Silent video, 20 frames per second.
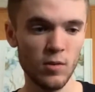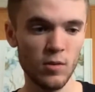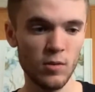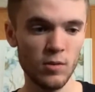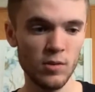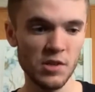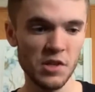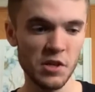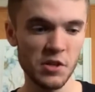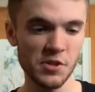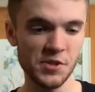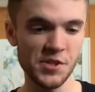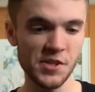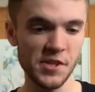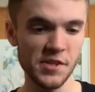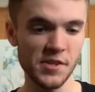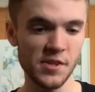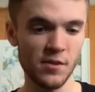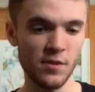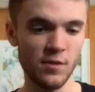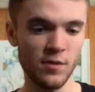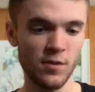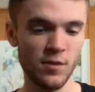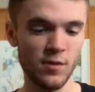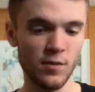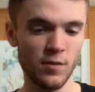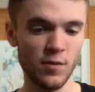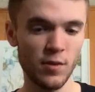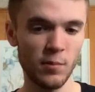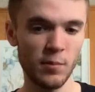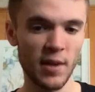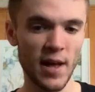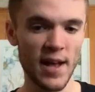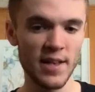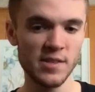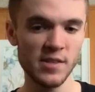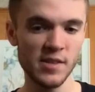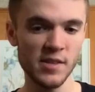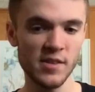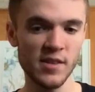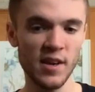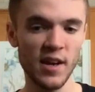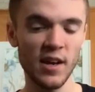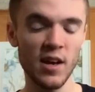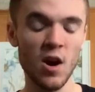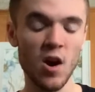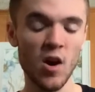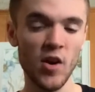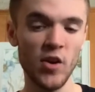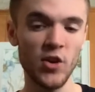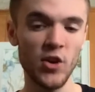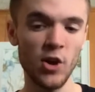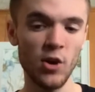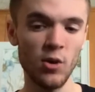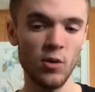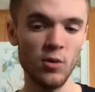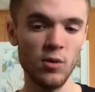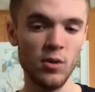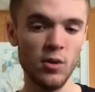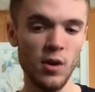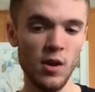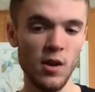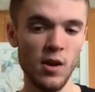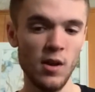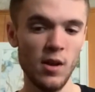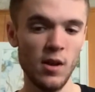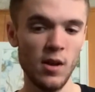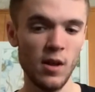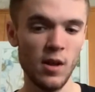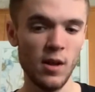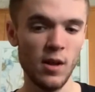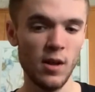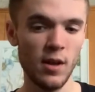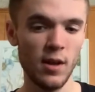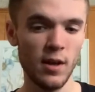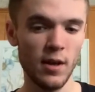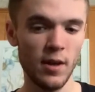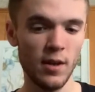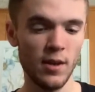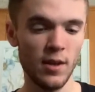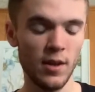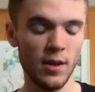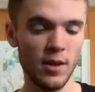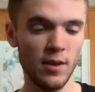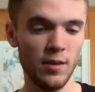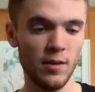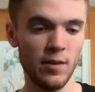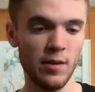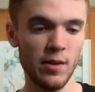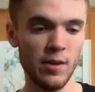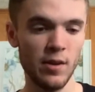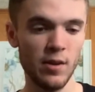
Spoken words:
deer season from last season. I caught a doe and then